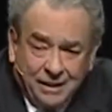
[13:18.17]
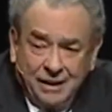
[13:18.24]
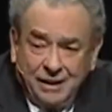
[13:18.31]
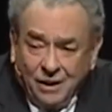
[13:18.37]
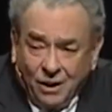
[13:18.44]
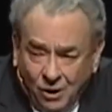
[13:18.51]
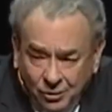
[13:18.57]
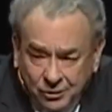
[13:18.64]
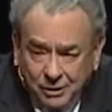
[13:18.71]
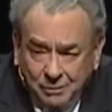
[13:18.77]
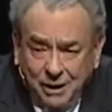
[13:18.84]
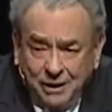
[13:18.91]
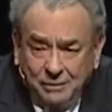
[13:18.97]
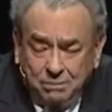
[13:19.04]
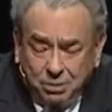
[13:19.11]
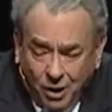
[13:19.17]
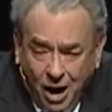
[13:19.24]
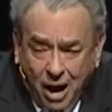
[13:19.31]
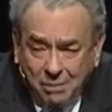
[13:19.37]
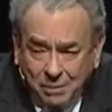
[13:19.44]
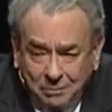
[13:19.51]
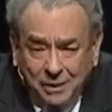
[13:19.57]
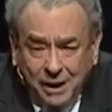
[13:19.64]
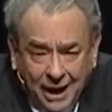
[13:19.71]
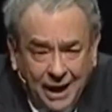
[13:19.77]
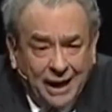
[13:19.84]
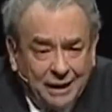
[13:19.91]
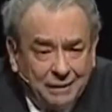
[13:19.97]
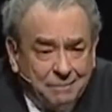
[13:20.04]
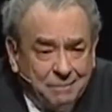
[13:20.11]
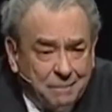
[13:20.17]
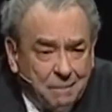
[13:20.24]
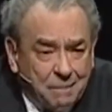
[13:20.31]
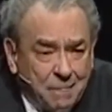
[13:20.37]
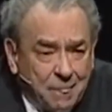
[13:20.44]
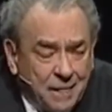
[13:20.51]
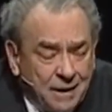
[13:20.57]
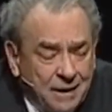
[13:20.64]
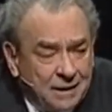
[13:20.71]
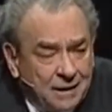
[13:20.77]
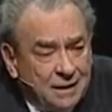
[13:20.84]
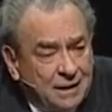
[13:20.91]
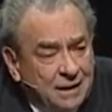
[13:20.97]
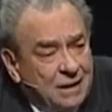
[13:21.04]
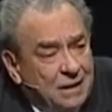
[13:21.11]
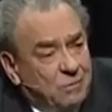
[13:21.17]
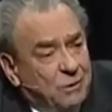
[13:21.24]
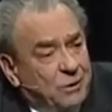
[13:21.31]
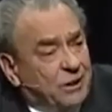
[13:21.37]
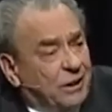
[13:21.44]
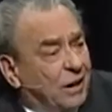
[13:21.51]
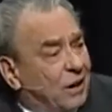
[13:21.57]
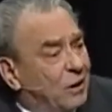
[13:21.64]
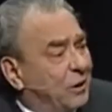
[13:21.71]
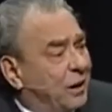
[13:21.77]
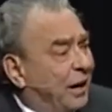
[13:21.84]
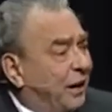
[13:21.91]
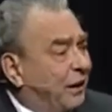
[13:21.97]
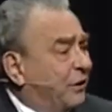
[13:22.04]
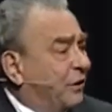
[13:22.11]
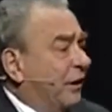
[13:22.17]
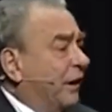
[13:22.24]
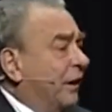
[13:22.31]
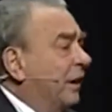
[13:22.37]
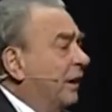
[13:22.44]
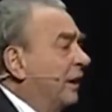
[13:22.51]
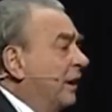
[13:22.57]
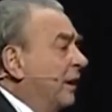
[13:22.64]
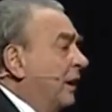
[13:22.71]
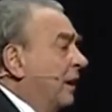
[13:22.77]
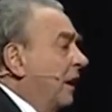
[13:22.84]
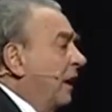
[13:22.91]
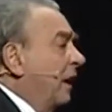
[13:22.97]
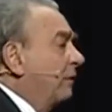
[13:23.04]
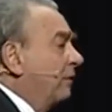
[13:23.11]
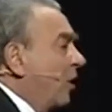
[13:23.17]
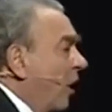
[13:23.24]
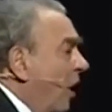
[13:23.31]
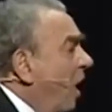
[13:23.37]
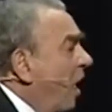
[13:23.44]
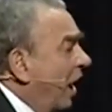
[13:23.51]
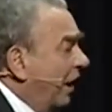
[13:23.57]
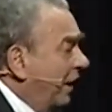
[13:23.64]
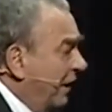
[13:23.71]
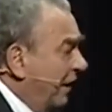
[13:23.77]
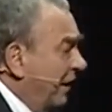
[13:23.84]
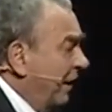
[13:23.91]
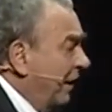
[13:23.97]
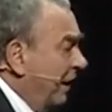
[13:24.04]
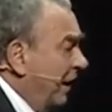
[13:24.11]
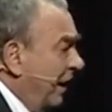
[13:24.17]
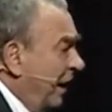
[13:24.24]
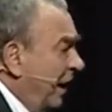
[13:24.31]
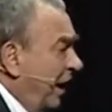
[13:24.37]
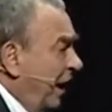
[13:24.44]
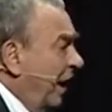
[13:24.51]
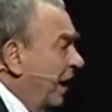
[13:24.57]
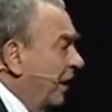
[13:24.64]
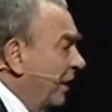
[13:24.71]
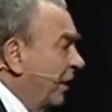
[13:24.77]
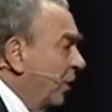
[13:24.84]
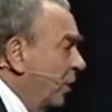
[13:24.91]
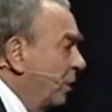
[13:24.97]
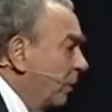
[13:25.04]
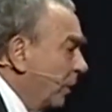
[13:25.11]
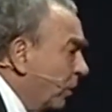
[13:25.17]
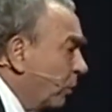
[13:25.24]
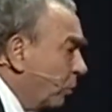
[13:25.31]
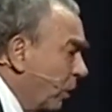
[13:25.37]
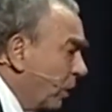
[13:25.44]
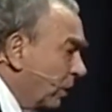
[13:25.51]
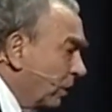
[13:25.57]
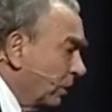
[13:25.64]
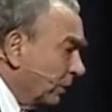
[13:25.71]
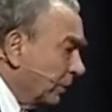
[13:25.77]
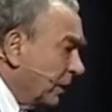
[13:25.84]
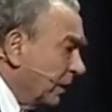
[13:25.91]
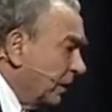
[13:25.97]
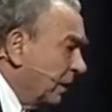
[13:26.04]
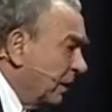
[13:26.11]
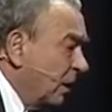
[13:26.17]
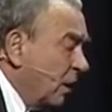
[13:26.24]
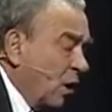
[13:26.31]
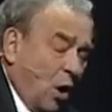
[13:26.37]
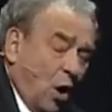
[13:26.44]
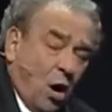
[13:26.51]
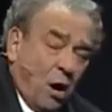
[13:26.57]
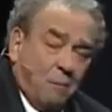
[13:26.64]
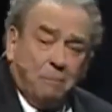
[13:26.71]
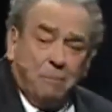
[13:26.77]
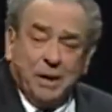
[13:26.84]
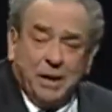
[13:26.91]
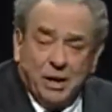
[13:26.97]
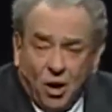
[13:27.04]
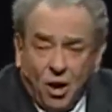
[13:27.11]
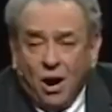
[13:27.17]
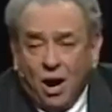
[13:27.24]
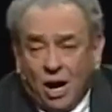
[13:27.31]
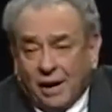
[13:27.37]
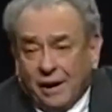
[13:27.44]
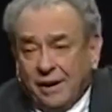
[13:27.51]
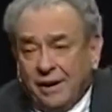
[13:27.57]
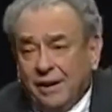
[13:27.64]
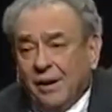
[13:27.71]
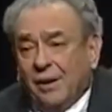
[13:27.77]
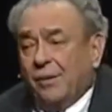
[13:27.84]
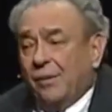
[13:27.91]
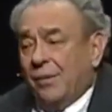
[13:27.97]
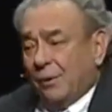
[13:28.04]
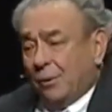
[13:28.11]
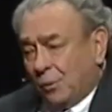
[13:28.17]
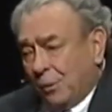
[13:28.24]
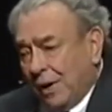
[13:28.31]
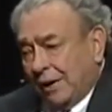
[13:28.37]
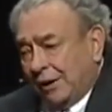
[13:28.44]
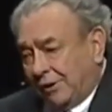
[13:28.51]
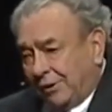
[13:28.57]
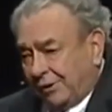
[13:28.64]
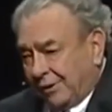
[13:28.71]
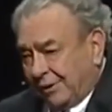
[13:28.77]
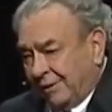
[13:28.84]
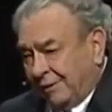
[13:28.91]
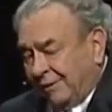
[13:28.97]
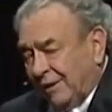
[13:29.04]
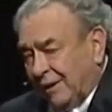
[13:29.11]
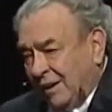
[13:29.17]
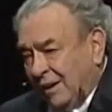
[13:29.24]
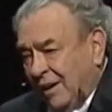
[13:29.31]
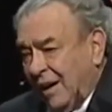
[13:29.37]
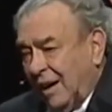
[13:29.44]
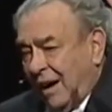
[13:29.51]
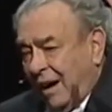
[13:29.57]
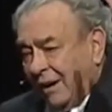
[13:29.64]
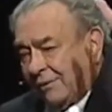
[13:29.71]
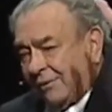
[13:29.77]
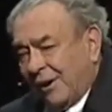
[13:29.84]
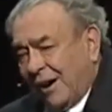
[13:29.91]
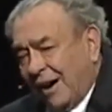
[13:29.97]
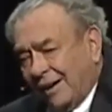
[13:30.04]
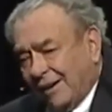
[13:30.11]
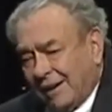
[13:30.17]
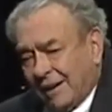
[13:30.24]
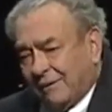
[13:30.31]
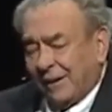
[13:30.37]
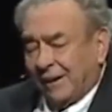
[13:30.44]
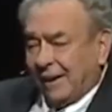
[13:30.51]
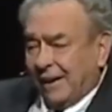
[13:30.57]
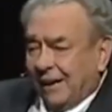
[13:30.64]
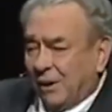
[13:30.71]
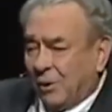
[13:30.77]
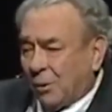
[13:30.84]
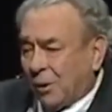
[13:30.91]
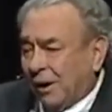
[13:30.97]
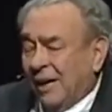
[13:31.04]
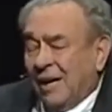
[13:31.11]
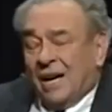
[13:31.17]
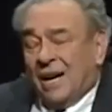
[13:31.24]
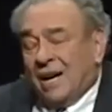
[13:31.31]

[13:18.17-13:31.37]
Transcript: The ultimate problem came with the location of God in the noumenal world, beyond the reach of scientific inquiry.